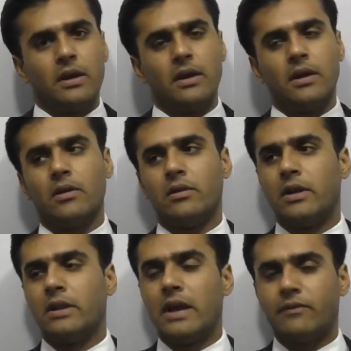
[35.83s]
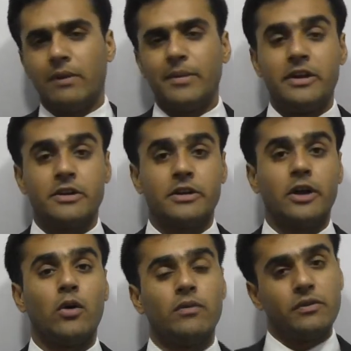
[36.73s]
then that will be
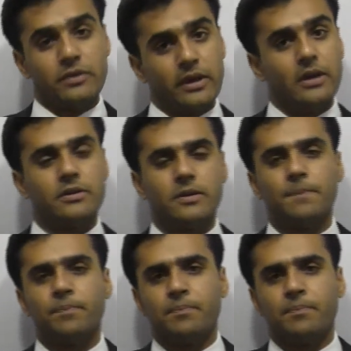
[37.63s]
deducted out of the sales,